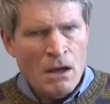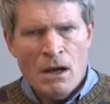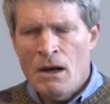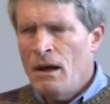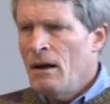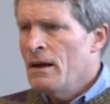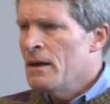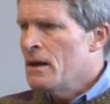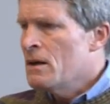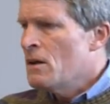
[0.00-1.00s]
uh,
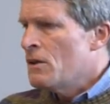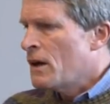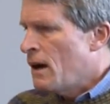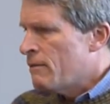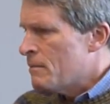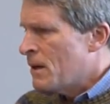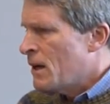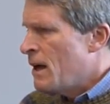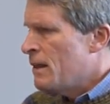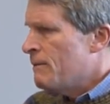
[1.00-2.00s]
in the government,
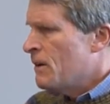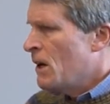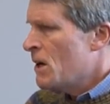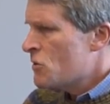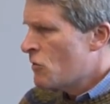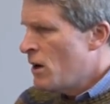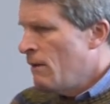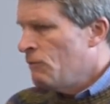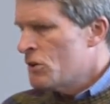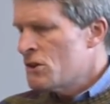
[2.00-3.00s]
and the financial
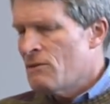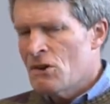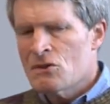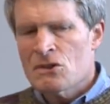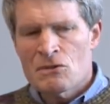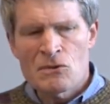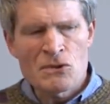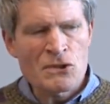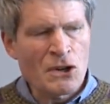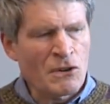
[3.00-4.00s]
conflicts of interest
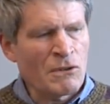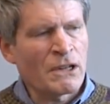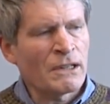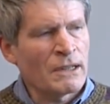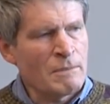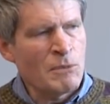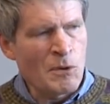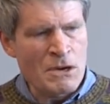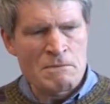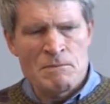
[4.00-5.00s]
rules are critically
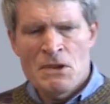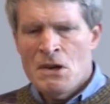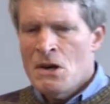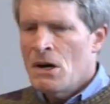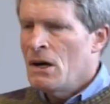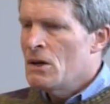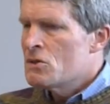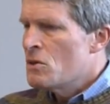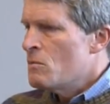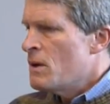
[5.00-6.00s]
important uh,
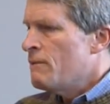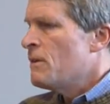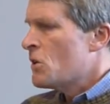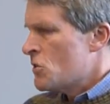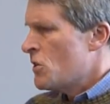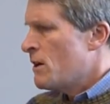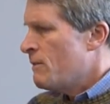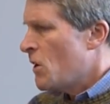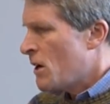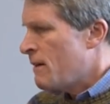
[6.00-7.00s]
to the well functioning
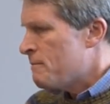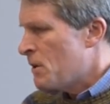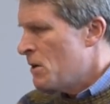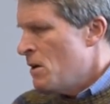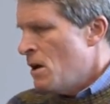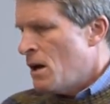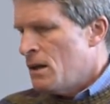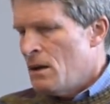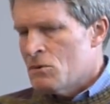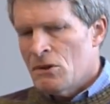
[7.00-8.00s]
of our government.
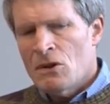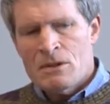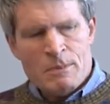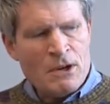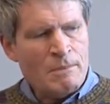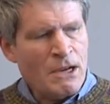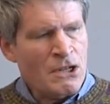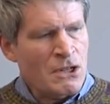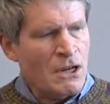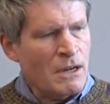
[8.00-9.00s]
And that was a large part of my
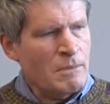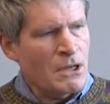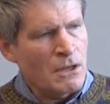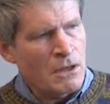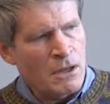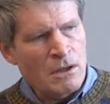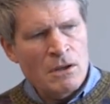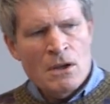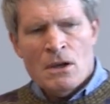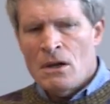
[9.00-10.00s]
job
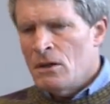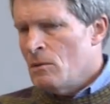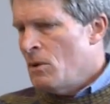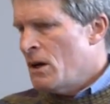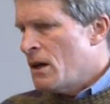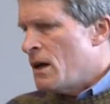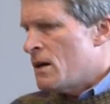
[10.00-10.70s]
in, in the White